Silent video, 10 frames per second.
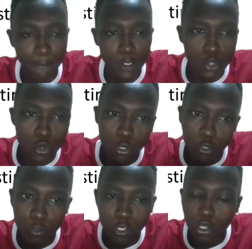So
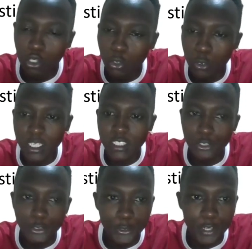we conclude. Let's
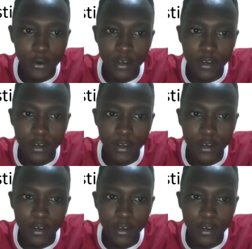conclude our